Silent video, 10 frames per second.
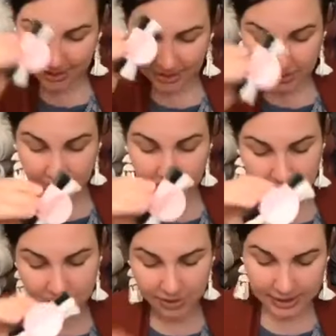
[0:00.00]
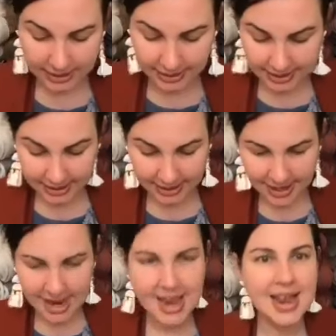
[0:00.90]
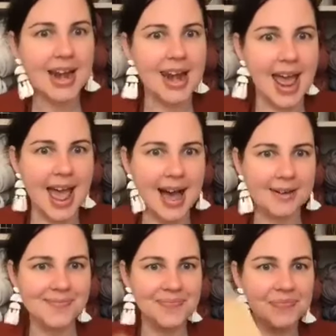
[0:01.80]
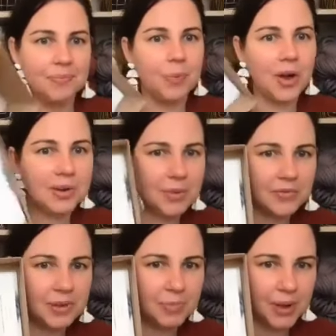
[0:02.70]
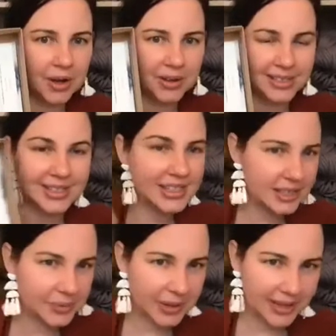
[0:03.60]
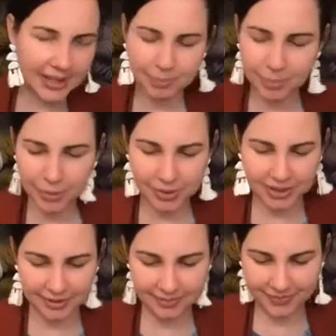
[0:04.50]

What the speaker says: So you've got all the colors there. Now, bottom of the box, this is really important.